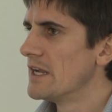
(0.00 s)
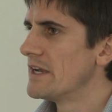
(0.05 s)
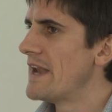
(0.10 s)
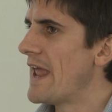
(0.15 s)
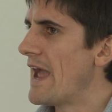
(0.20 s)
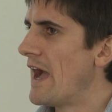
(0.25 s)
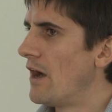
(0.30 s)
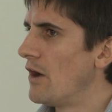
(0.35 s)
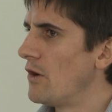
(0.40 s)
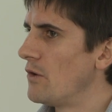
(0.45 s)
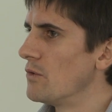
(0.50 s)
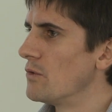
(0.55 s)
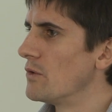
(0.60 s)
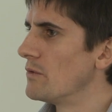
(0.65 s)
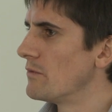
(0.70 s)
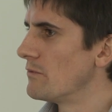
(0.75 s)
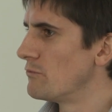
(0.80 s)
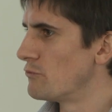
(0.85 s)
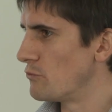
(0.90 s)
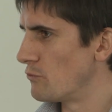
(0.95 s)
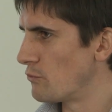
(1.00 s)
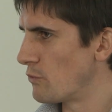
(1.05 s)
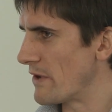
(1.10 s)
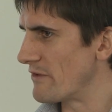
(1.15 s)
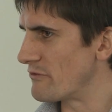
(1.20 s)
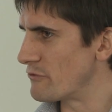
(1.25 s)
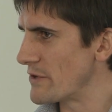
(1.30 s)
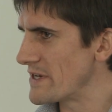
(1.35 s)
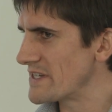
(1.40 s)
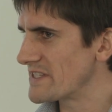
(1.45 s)
Now,
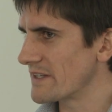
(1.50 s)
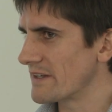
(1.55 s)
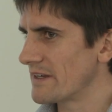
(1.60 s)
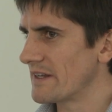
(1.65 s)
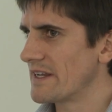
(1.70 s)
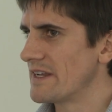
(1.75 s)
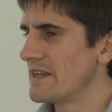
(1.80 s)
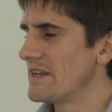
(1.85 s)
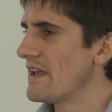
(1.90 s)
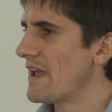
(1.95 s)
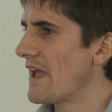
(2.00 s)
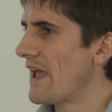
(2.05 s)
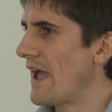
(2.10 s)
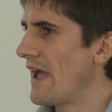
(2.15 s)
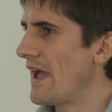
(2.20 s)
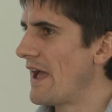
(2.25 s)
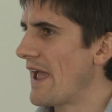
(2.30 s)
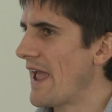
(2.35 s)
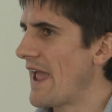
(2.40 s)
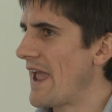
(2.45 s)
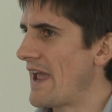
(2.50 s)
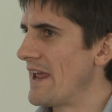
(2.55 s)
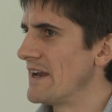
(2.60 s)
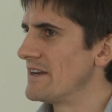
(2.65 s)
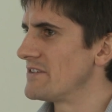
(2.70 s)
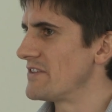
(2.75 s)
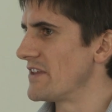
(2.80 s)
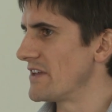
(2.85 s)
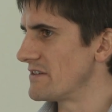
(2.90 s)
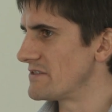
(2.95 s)
we've recently
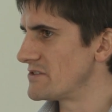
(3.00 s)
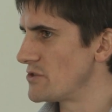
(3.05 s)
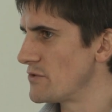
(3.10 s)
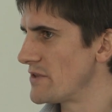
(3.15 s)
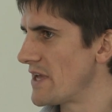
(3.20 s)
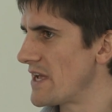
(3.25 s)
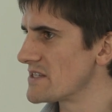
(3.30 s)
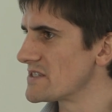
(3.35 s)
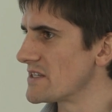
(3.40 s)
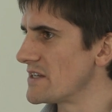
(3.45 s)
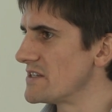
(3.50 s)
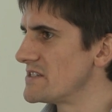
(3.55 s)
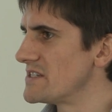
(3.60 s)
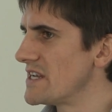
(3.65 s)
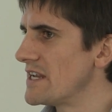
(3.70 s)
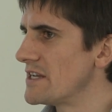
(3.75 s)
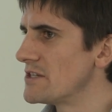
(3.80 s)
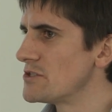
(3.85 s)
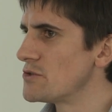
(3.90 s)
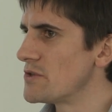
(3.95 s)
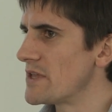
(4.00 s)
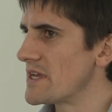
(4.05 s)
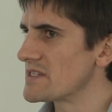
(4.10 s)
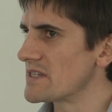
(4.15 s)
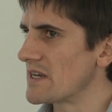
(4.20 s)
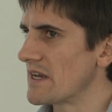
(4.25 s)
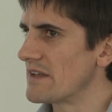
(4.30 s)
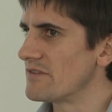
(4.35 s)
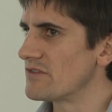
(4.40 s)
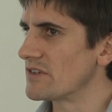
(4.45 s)
had the
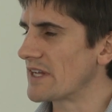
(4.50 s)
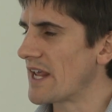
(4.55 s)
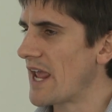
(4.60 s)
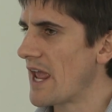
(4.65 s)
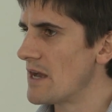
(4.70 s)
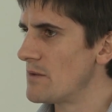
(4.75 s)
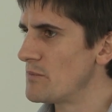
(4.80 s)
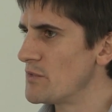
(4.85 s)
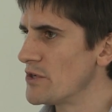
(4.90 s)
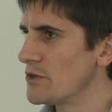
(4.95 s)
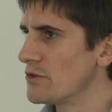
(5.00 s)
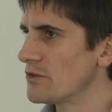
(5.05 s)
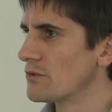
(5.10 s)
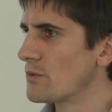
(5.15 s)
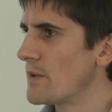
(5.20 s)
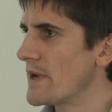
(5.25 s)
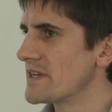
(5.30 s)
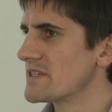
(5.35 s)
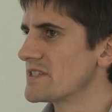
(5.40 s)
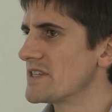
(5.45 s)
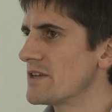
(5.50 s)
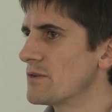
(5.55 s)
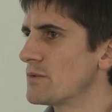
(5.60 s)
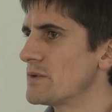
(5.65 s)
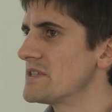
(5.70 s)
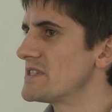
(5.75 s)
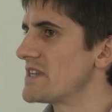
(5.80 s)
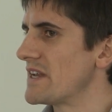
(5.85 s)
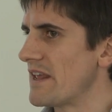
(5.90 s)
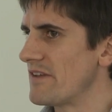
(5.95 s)
2010-2011 Canterbury earthquake
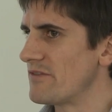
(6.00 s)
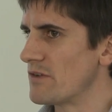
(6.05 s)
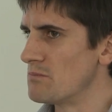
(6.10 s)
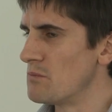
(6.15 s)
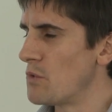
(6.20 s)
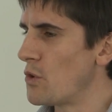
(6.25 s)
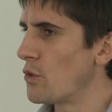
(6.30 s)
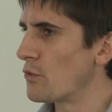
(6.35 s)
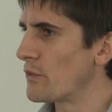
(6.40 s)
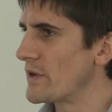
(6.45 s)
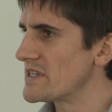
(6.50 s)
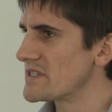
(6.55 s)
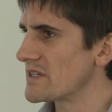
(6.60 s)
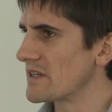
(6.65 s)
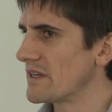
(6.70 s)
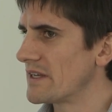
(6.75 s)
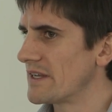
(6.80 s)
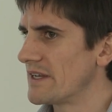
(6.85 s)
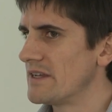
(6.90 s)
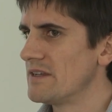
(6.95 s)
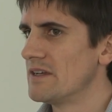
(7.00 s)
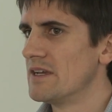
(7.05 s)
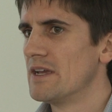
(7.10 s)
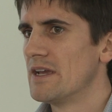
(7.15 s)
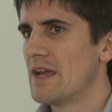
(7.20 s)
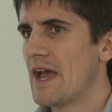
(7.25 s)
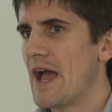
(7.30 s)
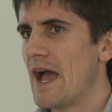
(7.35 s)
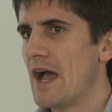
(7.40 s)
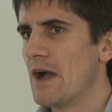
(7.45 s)
sequence, and even more recently
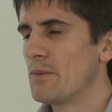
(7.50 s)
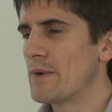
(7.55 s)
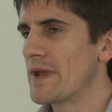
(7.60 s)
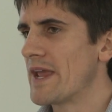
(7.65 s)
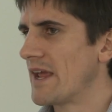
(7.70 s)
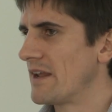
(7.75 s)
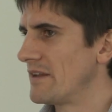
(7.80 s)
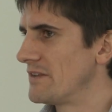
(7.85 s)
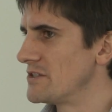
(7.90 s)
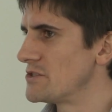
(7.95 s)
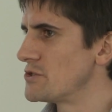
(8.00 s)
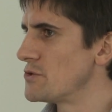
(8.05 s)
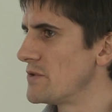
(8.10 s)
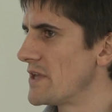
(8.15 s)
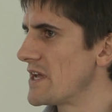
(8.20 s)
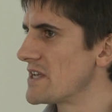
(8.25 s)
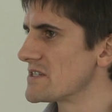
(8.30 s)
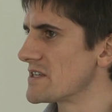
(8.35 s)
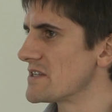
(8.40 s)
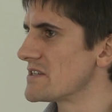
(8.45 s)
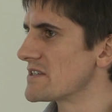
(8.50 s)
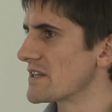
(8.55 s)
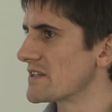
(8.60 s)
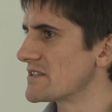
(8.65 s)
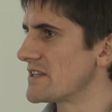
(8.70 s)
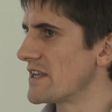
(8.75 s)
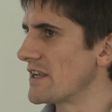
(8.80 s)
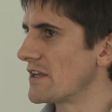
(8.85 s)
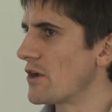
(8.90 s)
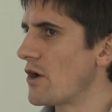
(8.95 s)
we had the
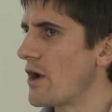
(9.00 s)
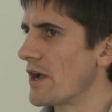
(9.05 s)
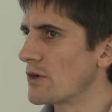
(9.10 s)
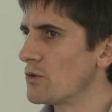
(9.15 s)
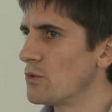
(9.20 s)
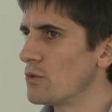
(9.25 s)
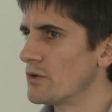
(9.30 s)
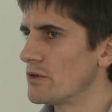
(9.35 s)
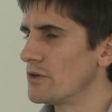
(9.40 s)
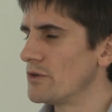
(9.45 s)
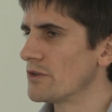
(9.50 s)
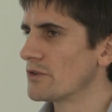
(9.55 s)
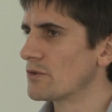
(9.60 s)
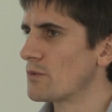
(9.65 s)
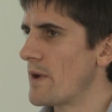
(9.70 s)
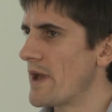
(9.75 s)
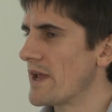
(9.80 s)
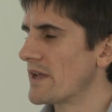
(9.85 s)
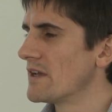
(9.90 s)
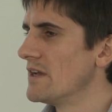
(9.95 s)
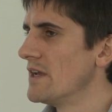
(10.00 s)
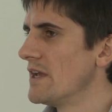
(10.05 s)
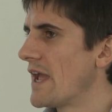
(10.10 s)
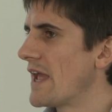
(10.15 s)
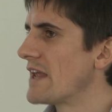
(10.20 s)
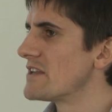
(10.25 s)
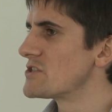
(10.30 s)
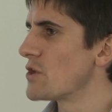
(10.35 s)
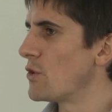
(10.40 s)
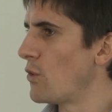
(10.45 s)
2016 Kaikoura earthquake.
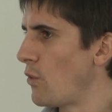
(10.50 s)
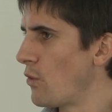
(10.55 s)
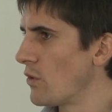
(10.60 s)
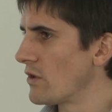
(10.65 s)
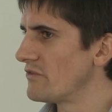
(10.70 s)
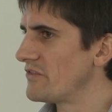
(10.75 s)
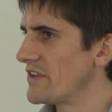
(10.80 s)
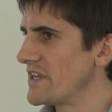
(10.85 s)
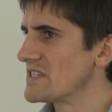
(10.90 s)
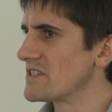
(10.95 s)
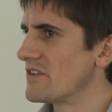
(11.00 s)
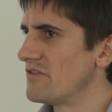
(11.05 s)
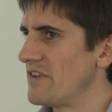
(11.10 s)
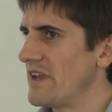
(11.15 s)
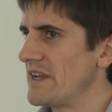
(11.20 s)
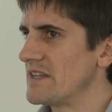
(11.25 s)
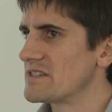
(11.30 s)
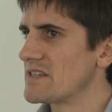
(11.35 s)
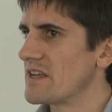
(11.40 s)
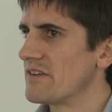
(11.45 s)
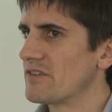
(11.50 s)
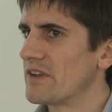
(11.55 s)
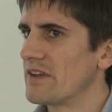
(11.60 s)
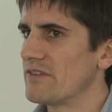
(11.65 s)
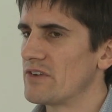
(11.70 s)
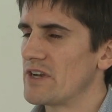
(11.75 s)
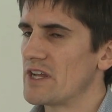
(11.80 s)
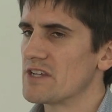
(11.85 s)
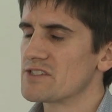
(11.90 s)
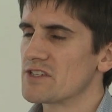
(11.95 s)
And so all of these events have
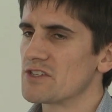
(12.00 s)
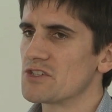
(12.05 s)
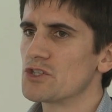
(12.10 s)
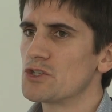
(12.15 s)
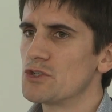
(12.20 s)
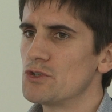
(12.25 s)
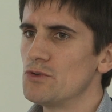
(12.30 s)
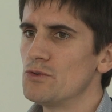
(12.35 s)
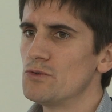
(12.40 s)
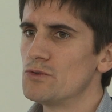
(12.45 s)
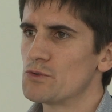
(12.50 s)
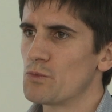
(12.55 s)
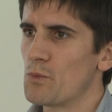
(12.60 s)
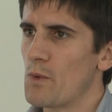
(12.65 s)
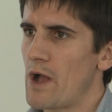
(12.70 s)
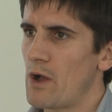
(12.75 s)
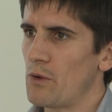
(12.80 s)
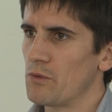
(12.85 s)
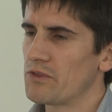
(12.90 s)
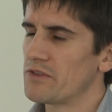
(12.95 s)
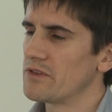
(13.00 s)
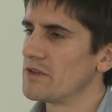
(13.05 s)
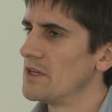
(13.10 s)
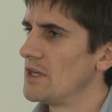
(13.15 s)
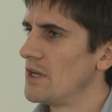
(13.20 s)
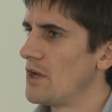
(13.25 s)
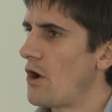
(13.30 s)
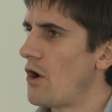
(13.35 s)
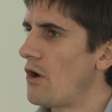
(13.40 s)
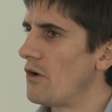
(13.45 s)
given us this huge wealth
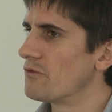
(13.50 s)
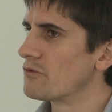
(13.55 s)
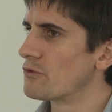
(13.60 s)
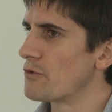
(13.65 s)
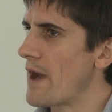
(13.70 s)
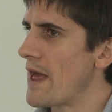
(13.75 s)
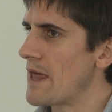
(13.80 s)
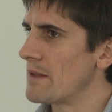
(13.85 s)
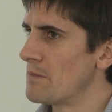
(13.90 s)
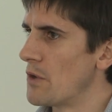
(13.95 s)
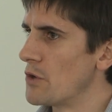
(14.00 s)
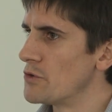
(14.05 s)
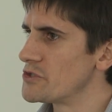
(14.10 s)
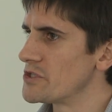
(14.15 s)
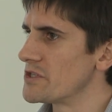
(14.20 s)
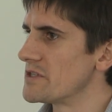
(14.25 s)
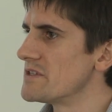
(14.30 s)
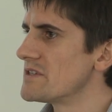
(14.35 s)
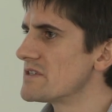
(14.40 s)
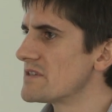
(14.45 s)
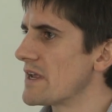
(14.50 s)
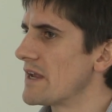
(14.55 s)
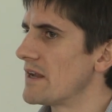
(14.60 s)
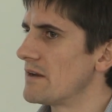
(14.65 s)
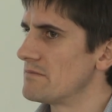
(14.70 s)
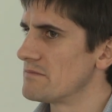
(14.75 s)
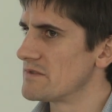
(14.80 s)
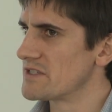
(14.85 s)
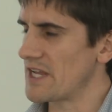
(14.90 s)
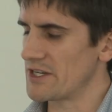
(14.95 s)
of ground motions,
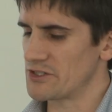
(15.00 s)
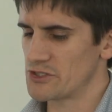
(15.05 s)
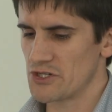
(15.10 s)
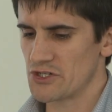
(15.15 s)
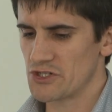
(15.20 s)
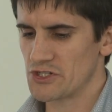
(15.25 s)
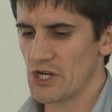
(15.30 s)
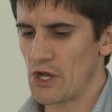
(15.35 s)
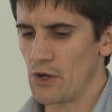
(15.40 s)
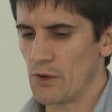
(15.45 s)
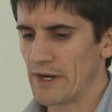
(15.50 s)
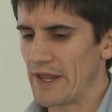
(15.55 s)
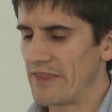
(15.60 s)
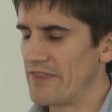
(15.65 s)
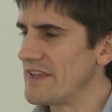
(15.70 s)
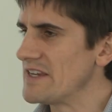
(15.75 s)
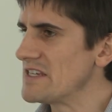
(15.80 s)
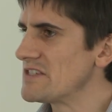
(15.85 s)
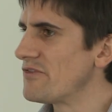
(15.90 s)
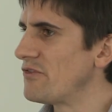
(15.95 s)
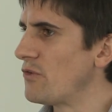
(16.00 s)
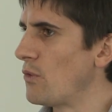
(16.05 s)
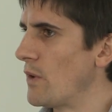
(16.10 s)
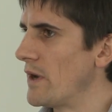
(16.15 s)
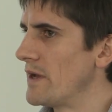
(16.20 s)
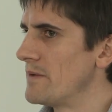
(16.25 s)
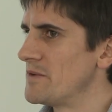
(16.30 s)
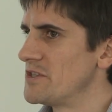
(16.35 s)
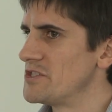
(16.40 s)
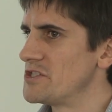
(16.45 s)
and such as shown in these
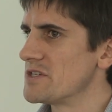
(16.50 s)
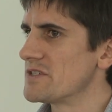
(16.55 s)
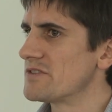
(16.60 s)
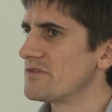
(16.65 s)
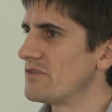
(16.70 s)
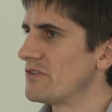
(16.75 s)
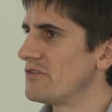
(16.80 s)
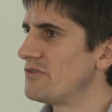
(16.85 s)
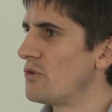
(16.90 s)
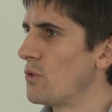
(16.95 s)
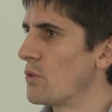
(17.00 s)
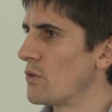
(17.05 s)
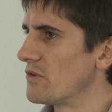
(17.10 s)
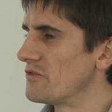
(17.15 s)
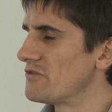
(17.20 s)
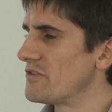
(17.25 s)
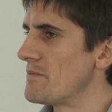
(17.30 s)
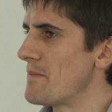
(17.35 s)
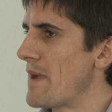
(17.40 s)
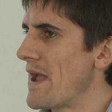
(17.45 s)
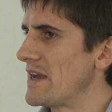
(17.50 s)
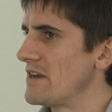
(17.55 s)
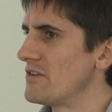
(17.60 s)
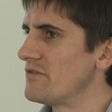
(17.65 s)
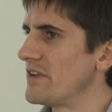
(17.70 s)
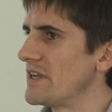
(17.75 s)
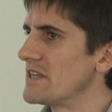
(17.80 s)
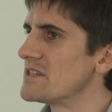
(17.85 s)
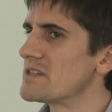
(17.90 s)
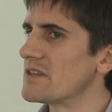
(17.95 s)
four images for four of the main
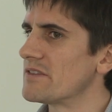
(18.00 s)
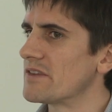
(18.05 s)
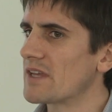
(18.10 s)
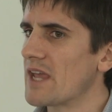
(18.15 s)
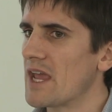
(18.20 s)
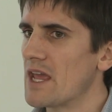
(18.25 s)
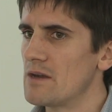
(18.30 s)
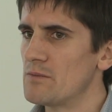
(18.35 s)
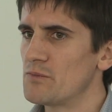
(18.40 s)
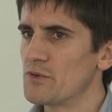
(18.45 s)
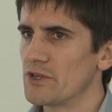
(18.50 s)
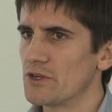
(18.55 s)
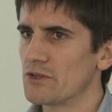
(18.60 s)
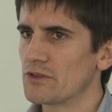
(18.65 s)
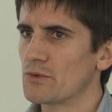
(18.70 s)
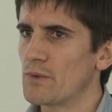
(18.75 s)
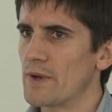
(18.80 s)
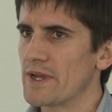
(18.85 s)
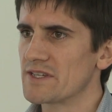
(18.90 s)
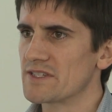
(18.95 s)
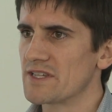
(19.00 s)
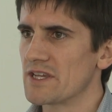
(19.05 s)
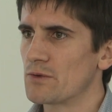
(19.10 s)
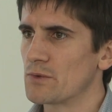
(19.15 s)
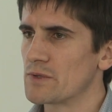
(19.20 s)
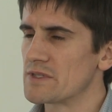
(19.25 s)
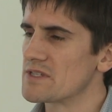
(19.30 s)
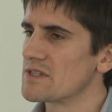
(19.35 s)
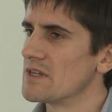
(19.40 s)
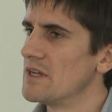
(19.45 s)
events in the Canterbury earthquake
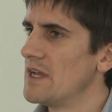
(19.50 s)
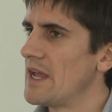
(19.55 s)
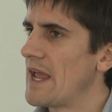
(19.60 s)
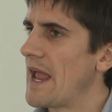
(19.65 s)
sequence.